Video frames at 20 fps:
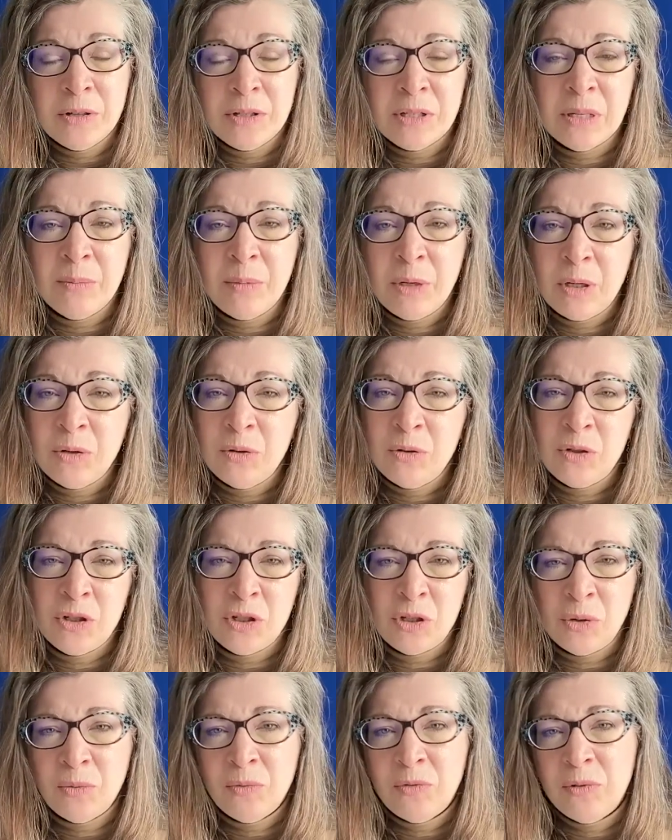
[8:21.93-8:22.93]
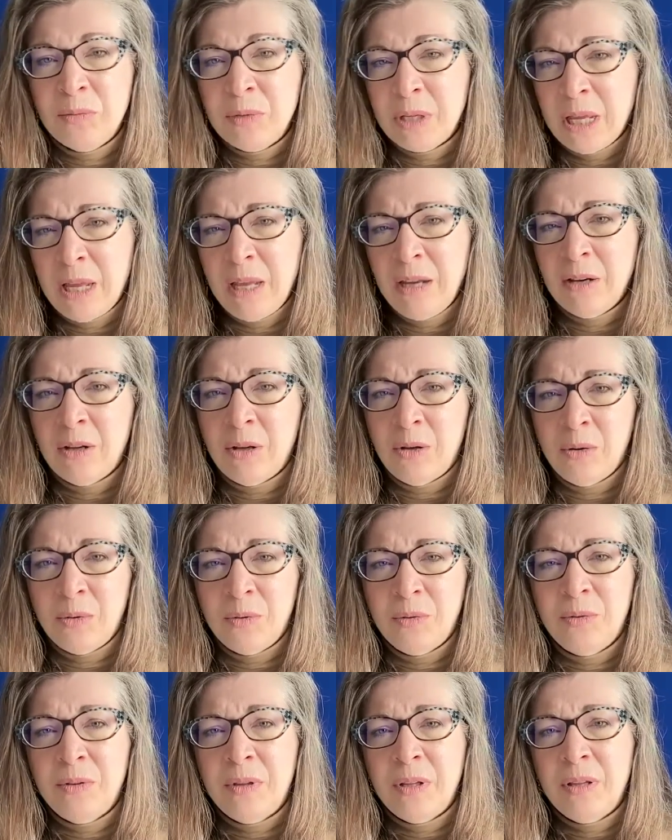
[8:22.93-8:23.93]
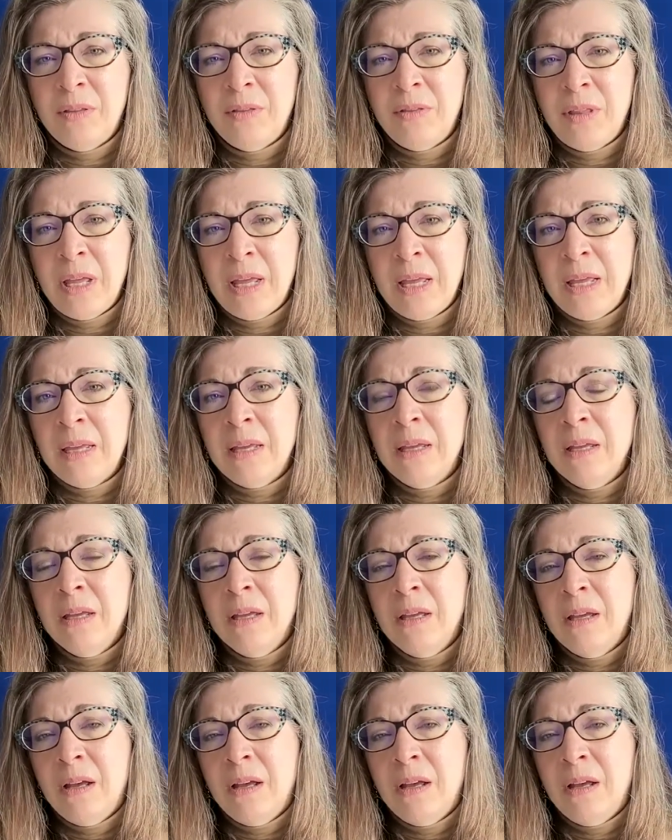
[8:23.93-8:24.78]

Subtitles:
somebody who's shown from the get-go that they